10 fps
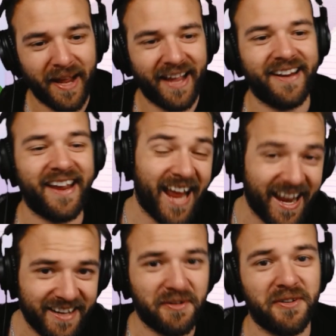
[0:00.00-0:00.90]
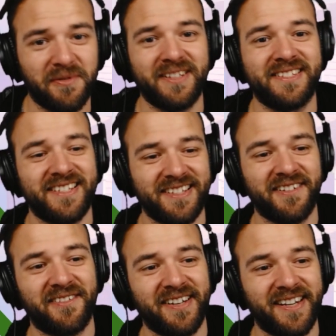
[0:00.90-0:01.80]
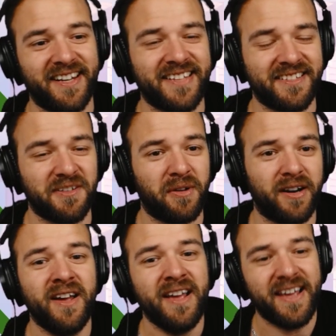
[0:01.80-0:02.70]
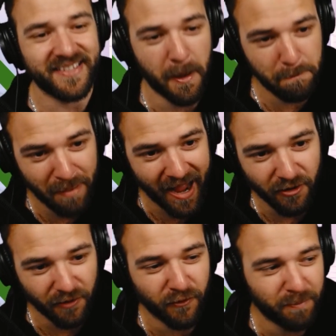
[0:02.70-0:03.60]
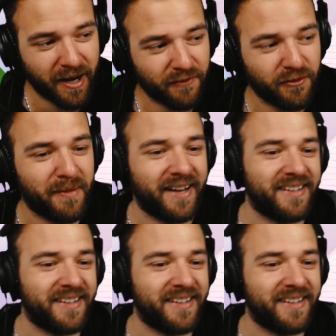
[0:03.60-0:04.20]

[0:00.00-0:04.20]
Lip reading: man, and anyone who runs this in their green decks as a one of is a powerful man.